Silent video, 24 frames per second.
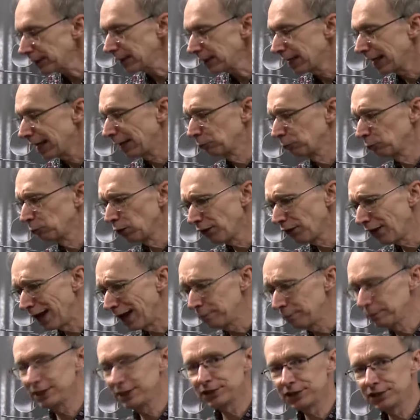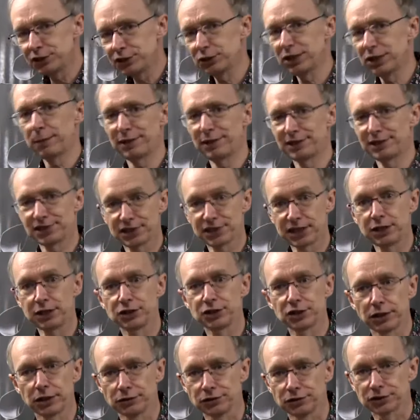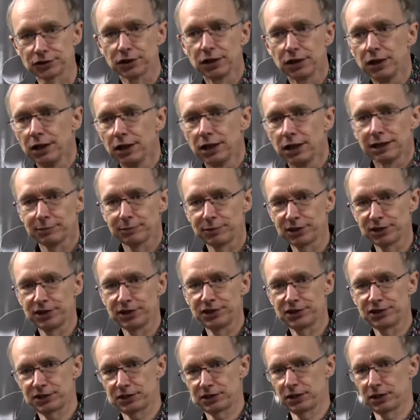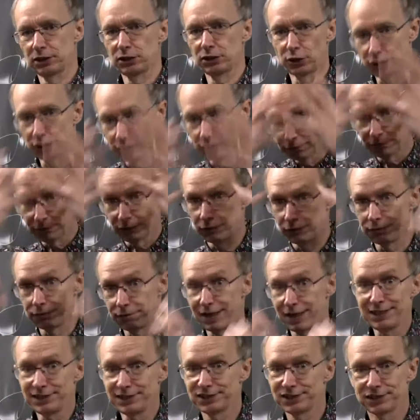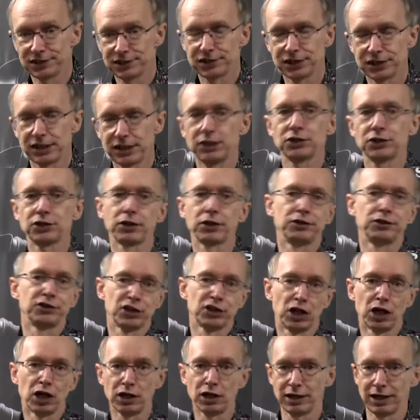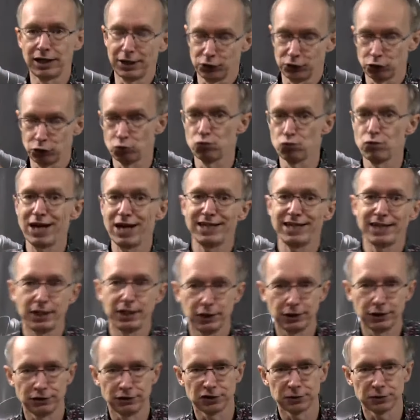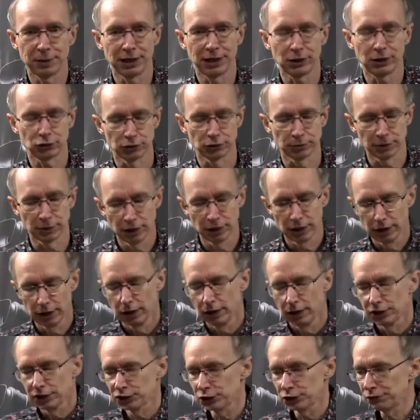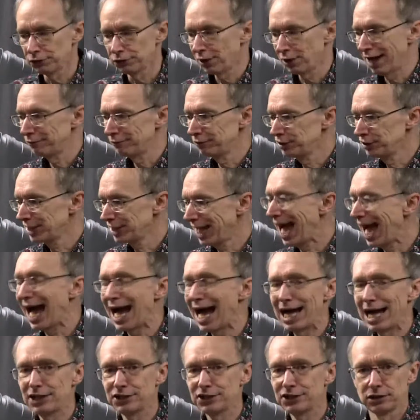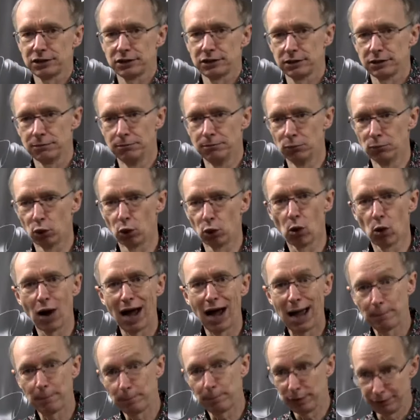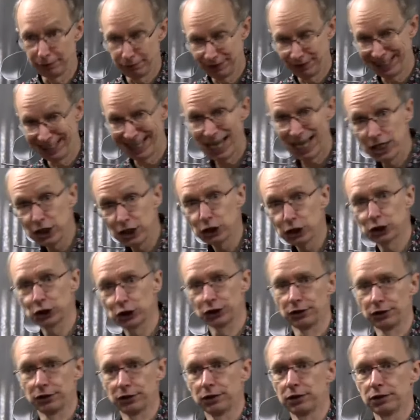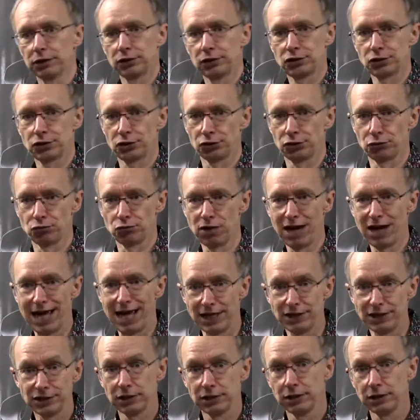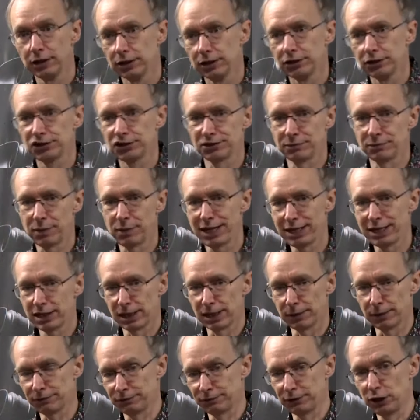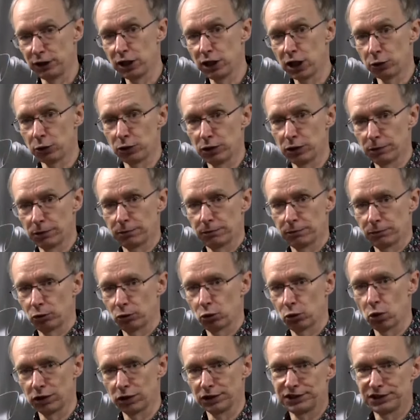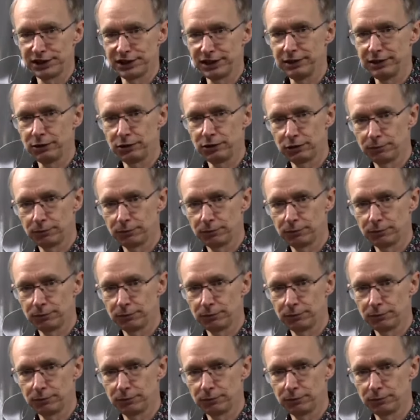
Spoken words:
And what that means is you get better skin tones, because a lot of a face skin tones are at the red end of the spectrum. So if you're having to add more amplification to the red to make up for lower quality